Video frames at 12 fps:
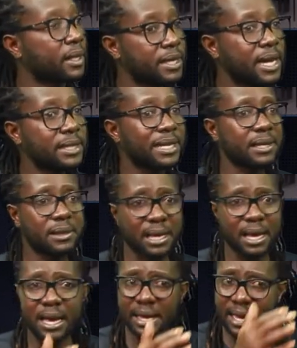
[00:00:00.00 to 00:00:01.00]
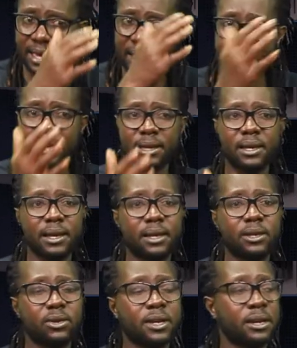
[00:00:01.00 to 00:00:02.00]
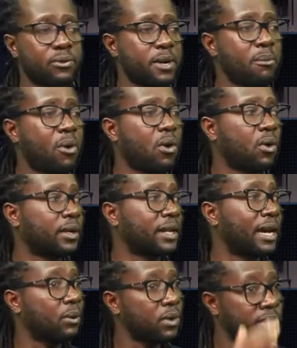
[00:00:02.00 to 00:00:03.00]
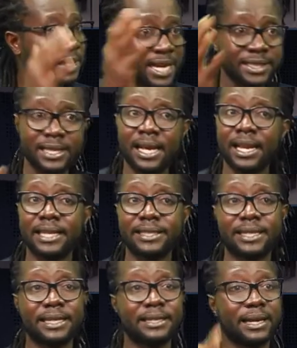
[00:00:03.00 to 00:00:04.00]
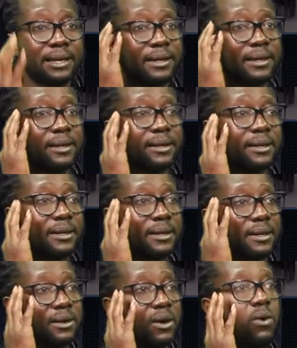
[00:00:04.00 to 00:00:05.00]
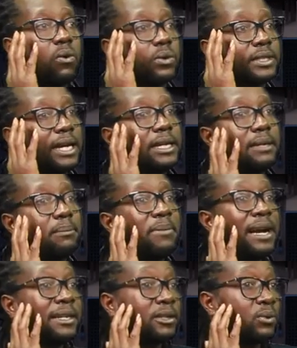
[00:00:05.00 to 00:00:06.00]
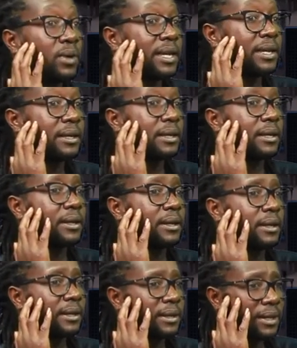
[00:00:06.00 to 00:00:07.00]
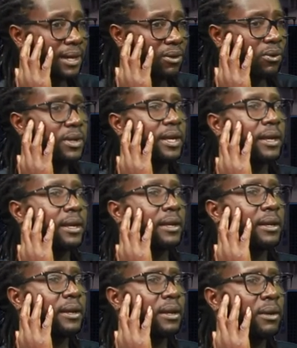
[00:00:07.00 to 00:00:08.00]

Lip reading: Yes, you can read more on that. It was a national agenda. Oh, Charlie, band away. Okay.